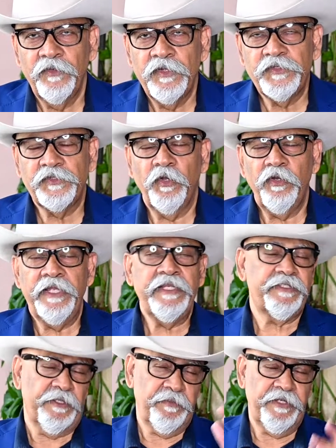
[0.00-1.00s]
So in
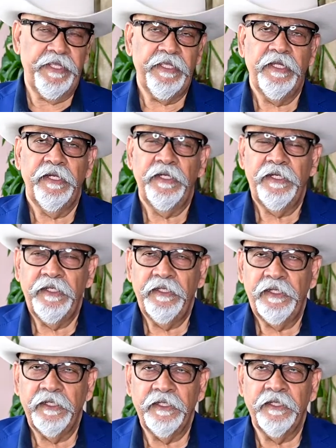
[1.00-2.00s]
summary,
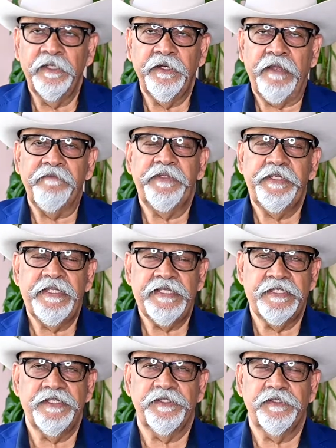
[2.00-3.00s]
gravity
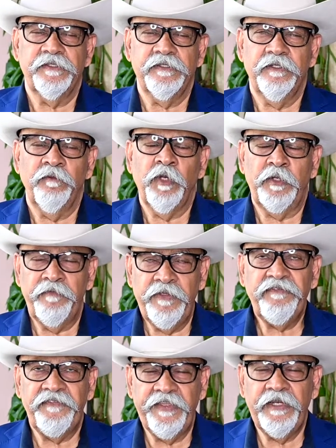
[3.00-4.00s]
is what we
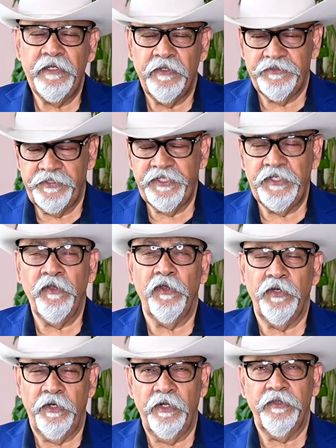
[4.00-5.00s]
feel sitting
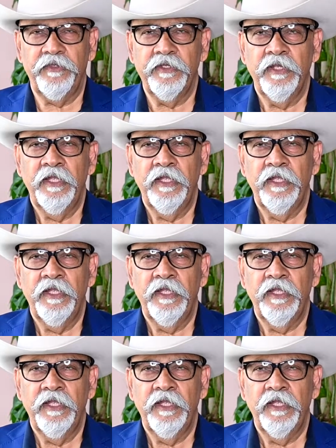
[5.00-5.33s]
on Earth